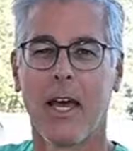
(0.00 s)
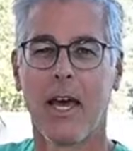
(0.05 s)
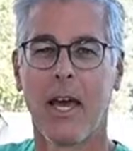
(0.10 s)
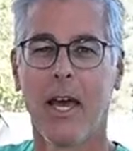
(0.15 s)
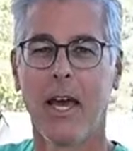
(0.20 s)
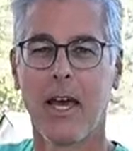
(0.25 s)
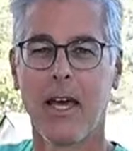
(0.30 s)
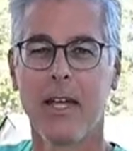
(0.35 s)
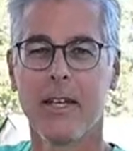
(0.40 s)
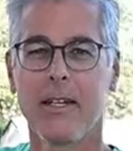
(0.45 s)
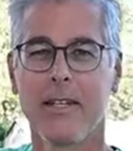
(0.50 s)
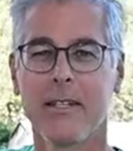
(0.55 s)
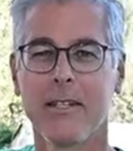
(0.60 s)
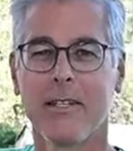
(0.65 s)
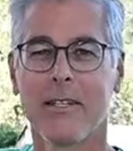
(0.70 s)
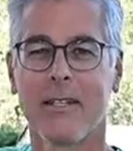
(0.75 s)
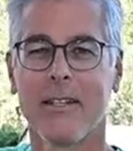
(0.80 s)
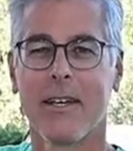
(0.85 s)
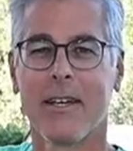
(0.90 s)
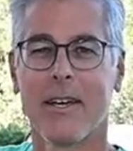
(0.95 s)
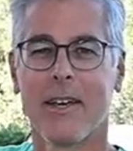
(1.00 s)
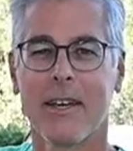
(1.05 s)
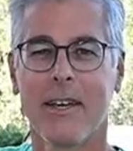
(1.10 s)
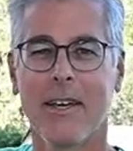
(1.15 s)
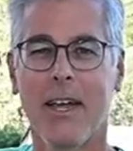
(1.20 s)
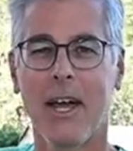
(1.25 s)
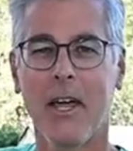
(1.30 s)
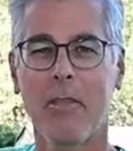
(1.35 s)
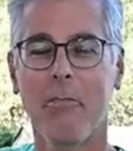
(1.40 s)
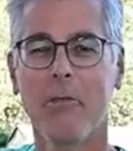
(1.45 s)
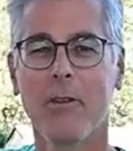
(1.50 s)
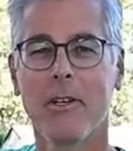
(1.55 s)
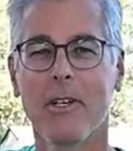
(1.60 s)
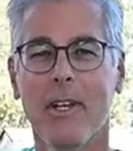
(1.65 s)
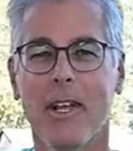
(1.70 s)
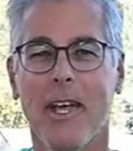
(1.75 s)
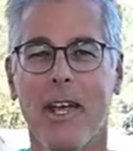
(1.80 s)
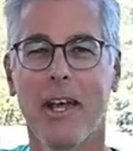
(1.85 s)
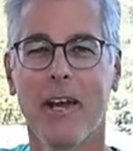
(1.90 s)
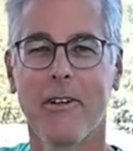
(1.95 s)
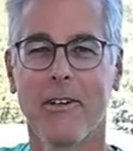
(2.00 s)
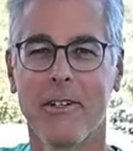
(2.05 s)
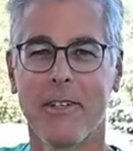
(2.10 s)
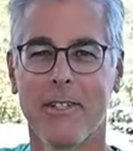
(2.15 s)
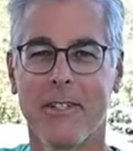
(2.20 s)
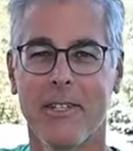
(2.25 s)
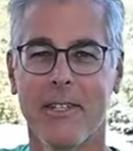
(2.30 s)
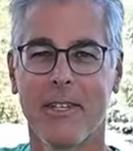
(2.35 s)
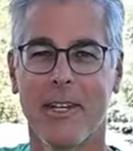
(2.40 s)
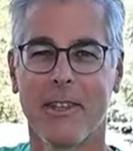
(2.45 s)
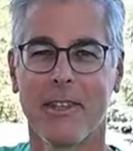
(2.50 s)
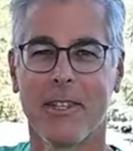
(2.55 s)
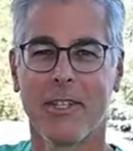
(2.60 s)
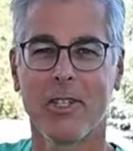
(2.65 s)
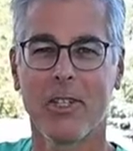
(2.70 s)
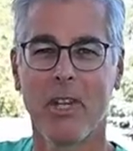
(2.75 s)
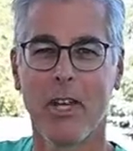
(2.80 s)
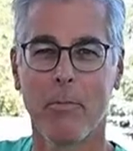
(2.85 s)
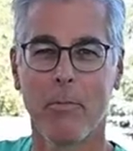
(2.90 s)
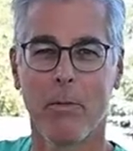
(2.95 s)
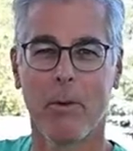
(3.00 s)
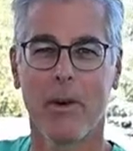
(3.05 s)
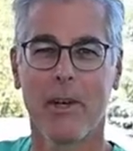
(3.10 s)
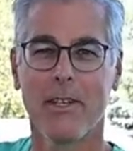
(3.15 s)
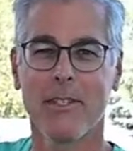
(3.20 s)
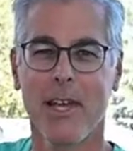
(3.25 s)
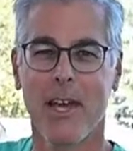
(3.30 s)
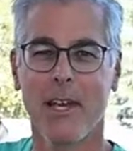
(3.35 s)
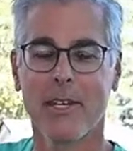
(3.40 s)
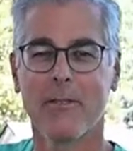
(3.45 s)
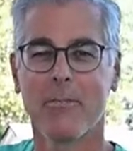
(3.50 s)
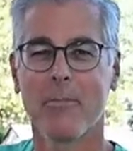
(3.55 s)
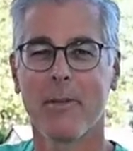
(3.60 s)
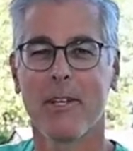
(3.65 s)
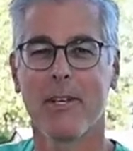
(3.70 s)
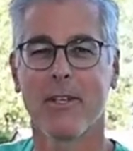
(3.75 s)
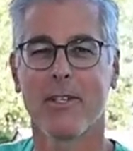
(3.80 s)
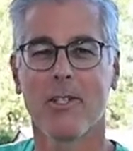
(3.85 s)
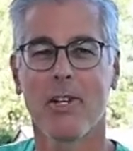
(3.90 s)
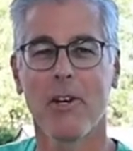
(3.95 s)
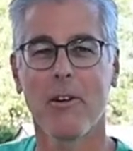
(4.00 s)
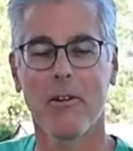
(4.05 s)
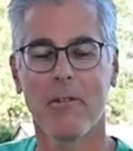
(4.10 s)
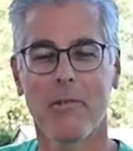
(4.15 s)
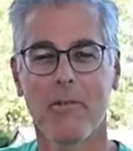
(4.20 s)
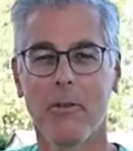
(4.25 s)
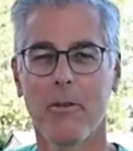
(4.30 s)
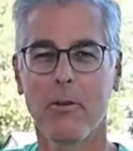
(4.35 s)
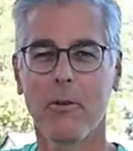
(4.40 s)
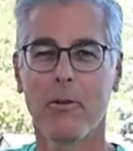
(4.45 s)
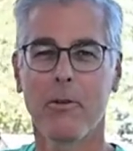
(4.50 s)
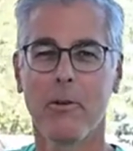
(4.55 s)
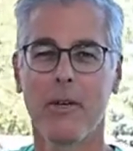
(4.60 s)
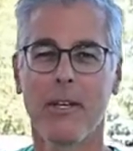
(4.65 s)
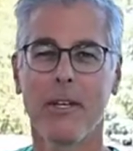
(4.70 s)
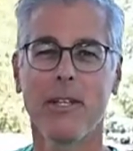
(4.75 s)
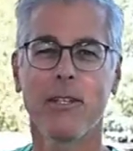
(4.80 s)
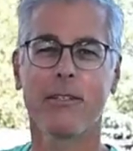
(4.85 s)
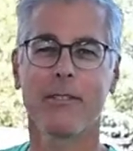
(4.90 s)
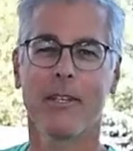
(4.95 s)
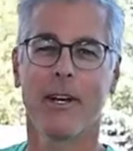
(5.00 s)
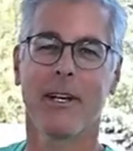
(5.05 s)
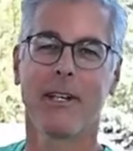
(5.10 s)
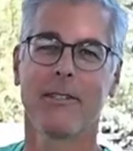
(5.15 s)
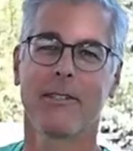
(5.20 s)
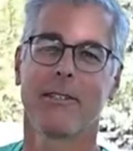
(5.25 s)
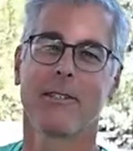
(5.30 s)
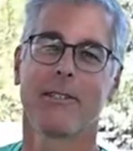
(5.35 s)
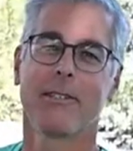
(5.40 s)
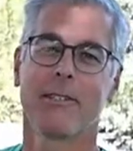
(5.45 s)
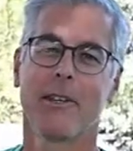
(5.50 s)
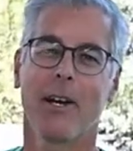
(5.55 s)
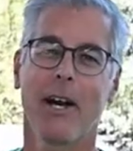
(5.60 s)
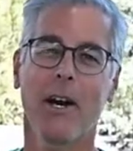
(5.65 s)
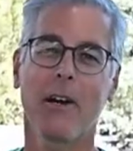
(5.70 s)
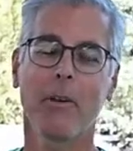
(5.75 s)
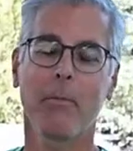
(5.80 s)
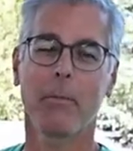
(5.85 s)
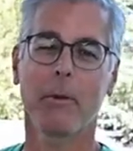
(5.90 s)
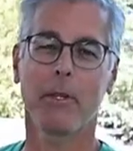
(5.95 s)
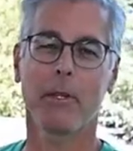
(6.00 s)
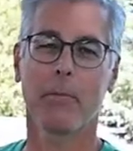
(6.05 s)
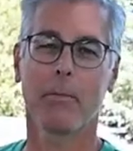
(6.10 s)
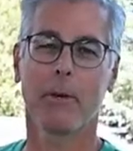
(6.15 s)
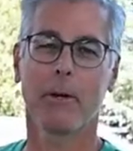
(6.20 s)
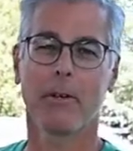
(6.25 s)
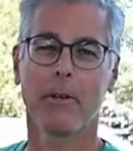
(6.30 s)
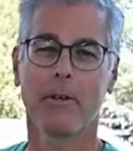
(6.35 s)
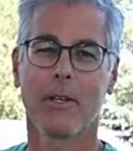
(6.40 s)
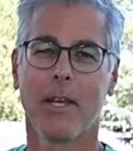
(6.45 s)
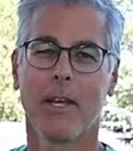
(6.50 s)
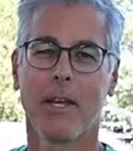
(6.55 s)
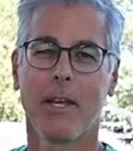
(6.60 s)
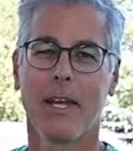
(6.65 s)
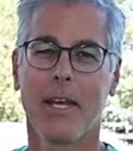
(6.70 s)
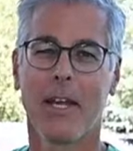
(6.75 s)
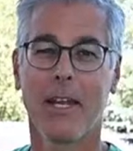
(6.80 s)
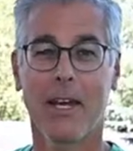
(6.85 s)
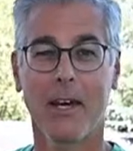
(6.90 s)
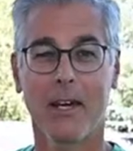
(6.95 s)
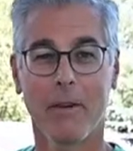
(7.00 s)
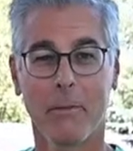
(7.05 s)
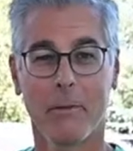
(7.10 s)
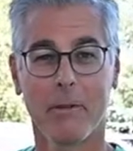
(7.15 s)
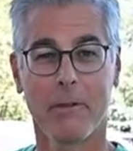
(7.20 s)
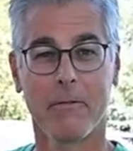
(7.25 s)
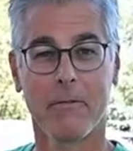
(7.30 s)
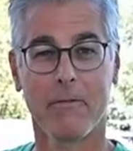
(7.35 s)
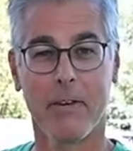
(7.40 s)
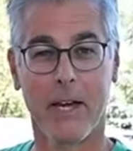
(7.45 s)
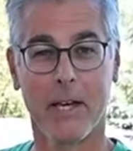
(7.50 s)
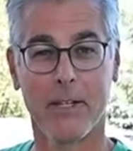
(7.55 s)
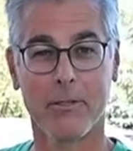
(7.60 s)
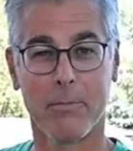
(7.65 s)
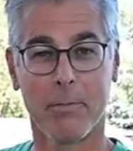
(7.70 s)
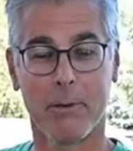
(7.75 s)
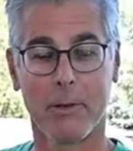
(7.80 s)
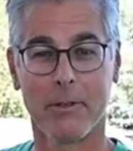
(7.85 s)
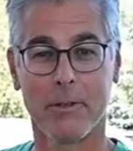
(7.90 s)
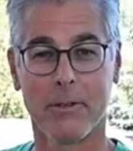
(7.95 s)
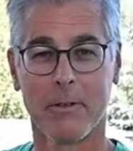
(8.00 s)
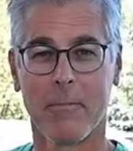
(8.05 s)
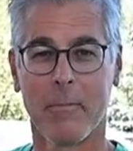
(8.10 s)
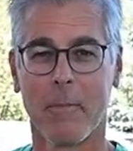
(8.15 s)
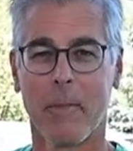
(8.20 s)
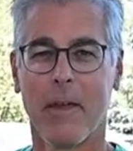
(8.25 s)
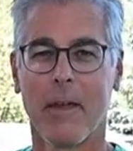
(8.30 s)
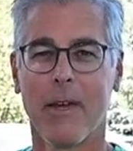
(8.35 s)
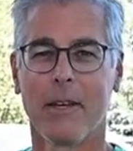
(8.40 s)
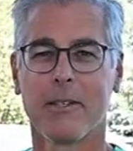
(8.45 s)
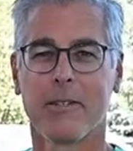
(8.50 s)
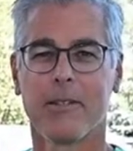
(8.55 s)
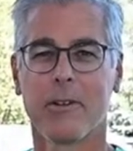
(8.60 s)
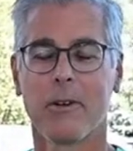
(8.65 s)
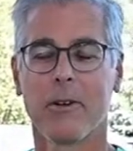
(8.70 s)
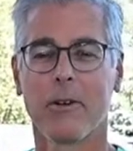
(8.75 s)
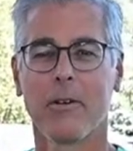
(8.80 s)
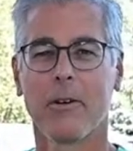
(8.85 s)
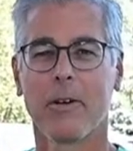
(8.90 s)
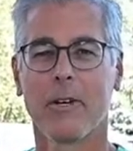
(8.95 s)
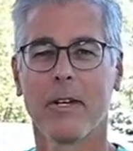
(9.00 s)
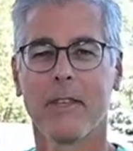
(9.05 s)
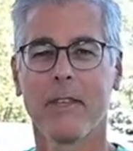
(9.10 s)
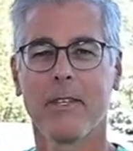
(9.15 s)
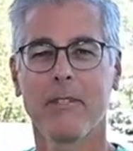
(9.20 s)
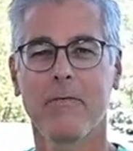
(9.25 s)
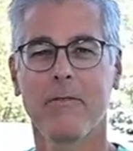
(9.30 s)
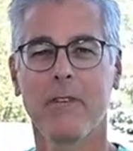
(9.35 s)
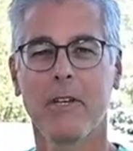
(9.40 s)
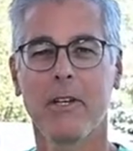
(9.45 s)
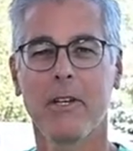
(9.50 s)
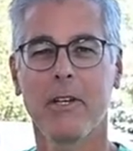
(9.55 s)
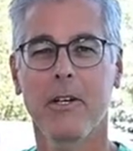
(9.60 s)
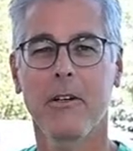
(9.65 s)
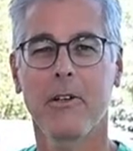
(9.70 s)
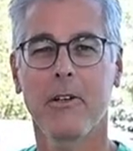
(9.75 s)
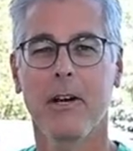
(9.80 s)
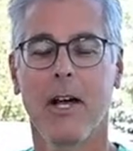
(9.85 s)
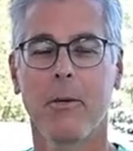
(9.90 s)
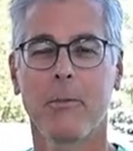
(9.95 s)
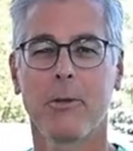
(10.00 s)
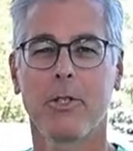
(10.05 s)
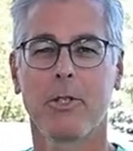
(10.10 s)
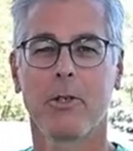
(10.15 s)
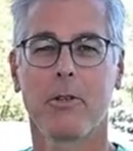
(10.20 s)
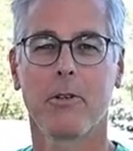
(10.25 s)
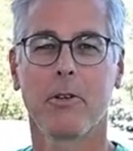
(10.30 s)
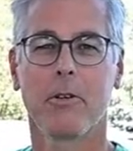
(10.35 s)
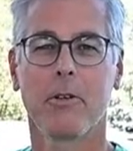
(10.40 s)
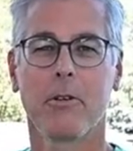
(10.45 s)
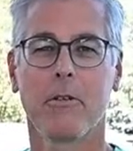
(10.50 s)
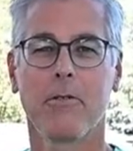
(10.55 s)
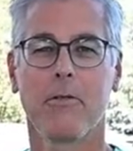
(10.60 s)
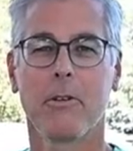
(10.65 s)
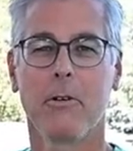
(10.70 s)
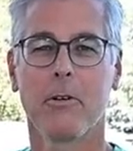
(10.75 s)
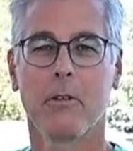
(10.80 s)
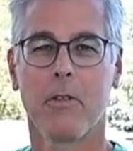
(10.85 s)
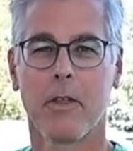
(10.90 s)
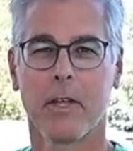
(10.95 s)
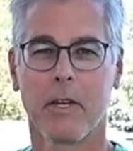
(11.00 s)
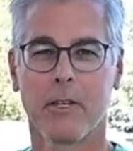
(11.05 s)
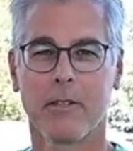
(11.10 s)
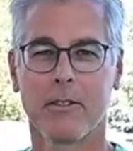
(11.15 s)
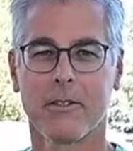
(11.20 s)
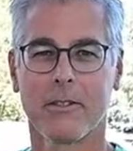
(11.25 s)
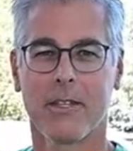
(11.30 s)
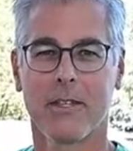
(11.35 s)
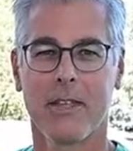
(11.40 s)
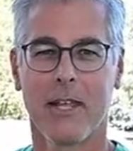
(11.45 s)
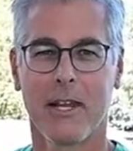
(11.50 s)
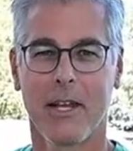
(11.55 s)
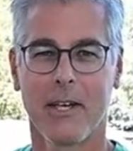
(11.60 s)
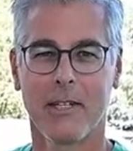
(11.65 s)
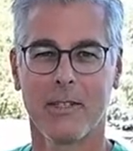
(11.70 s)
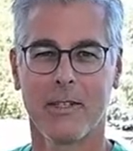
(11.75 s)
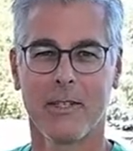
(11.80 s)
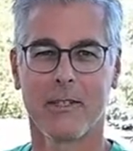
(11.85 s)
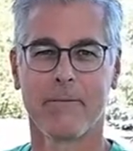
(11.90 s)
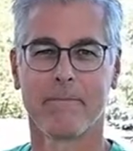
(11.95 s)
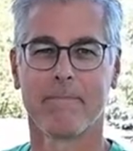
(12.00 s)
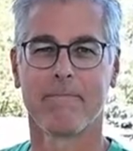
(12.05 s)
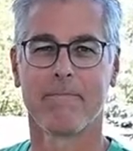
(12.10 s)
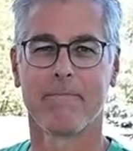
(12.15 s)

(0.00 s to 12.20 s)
and Catherine Harrington at the Chamber has asked me to share a few insights into how to build a boat and how to build a fast boat. So in this video, I'll be showing you a few things that I did.